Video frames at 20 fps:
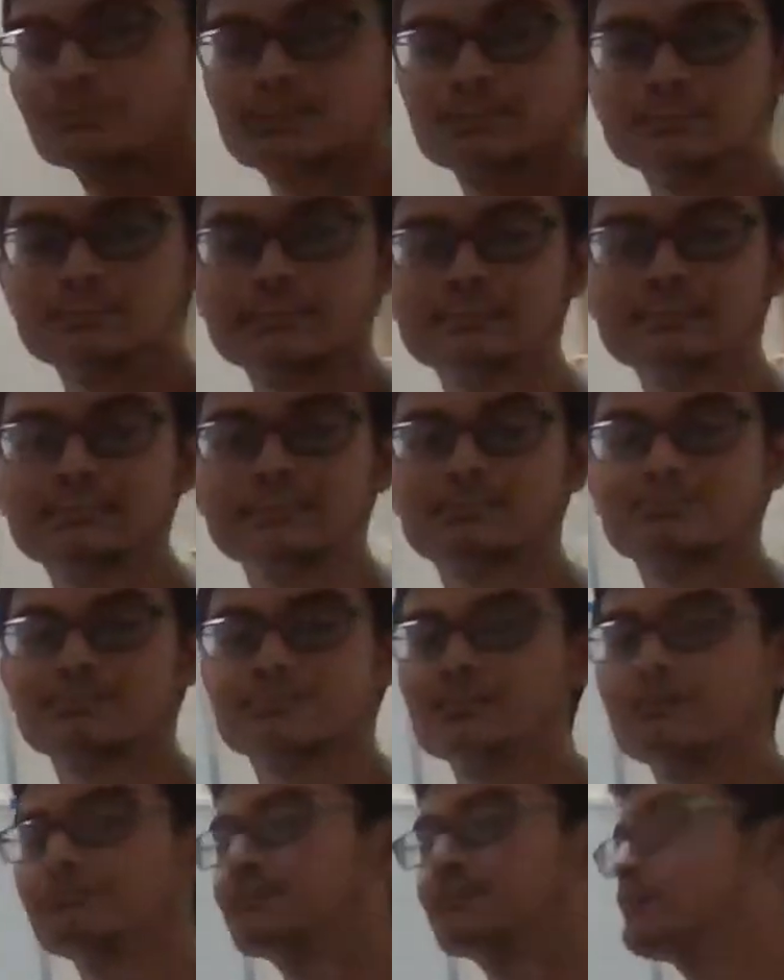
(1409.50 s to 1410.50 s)
easy to
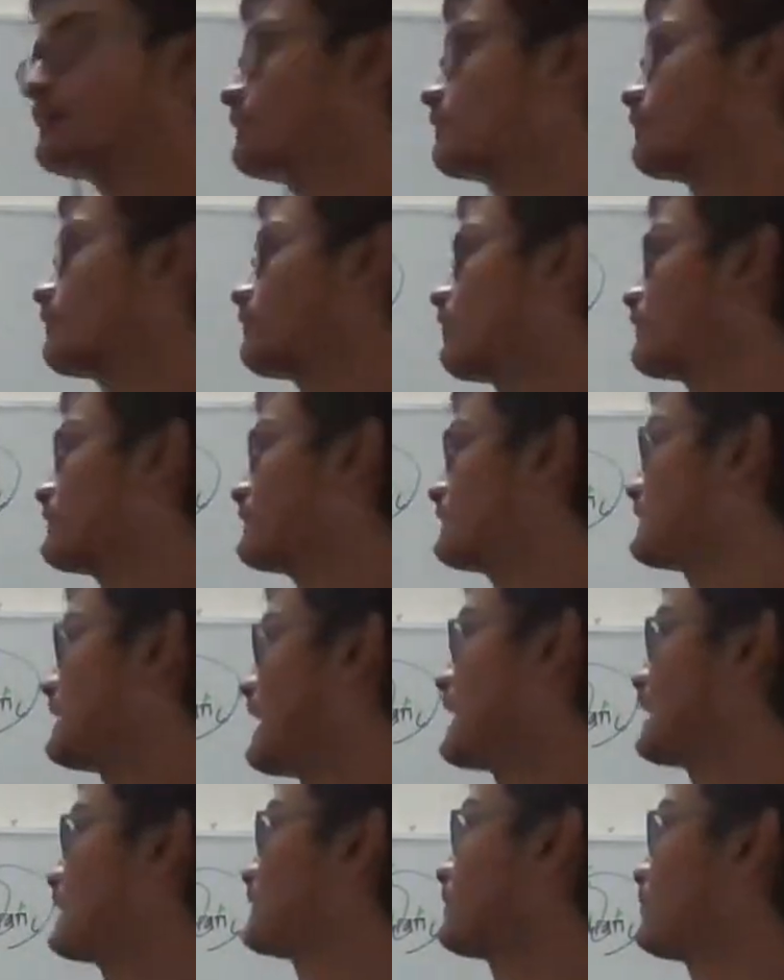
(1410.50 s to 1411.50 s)
substitute because it's
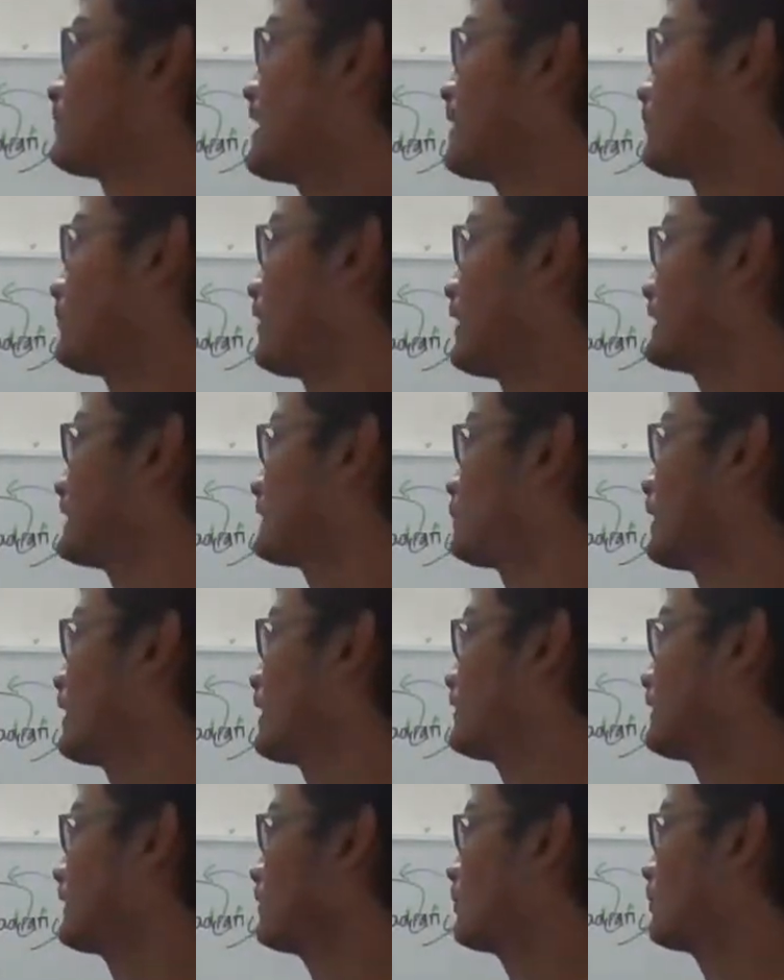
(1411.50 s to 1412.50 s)
x squared and y squared,
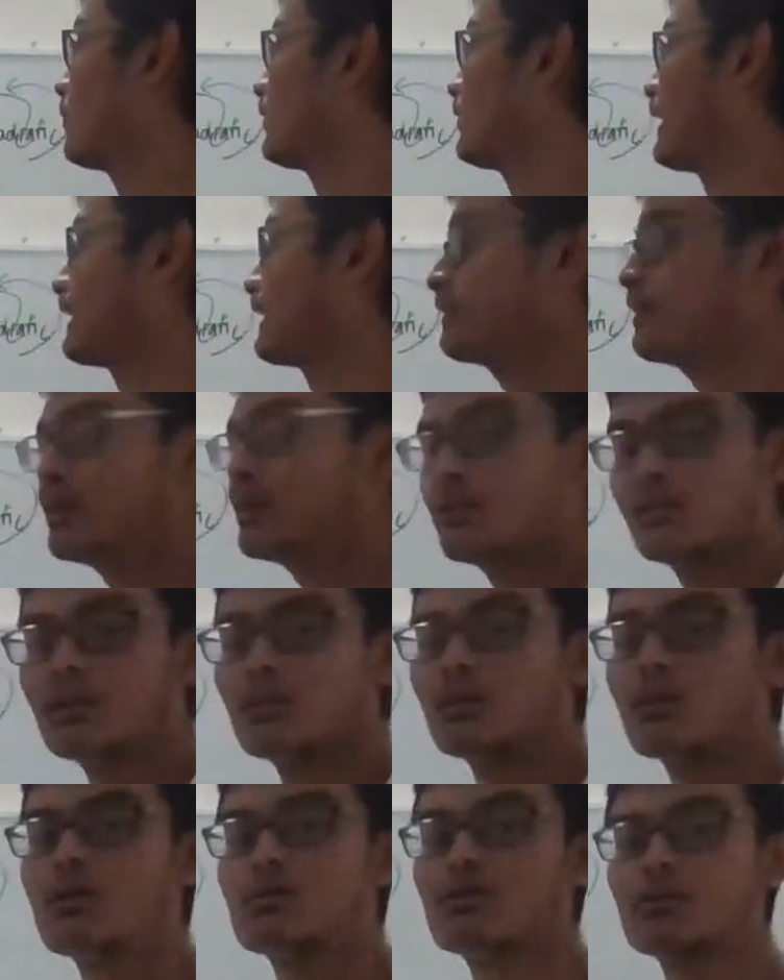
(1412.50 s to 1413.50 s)
and you know like
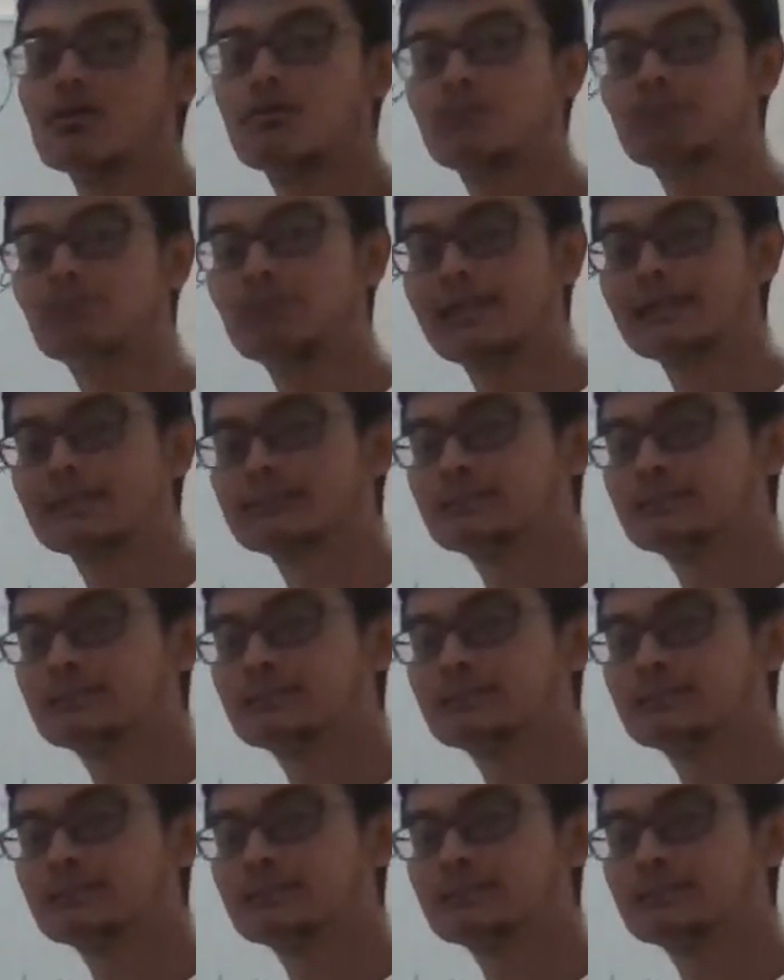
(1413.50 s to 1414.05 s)
long complex